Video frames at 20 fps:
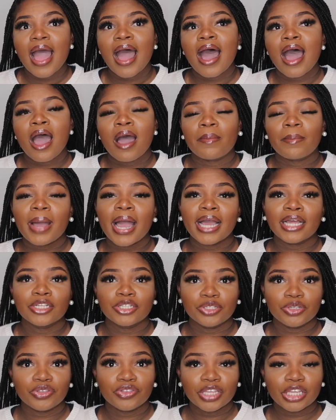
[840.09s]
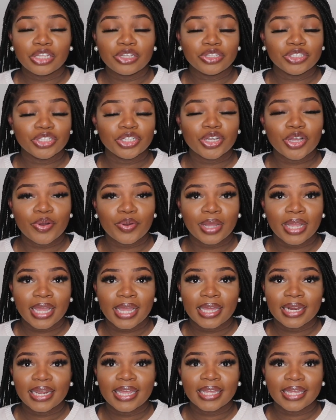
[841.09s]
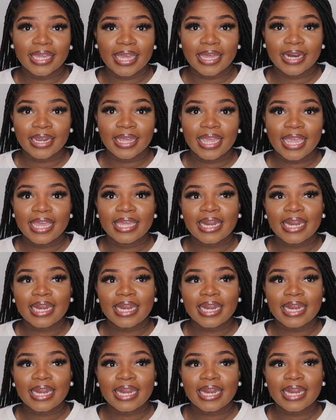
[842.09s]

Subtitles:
I do think you should go ahead and get it.